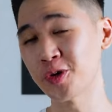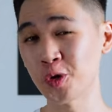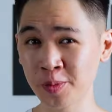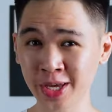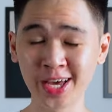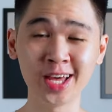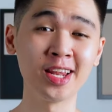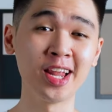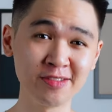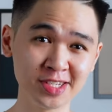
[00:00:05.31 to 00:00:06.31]
grooming
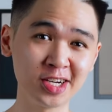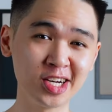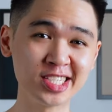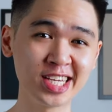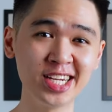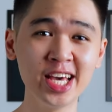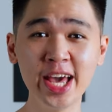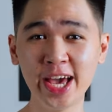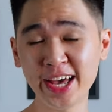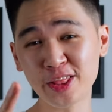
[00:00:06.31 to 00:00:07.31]
and lifestyle content
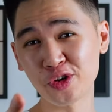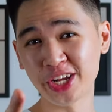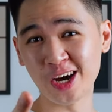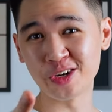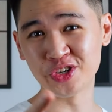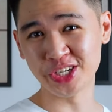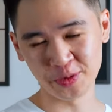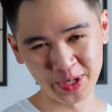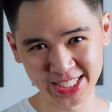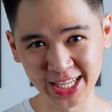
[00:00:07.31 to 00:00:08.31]
and learning how to dress
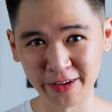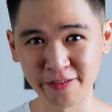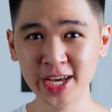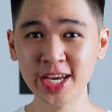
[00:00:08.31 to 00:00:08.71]
your best life.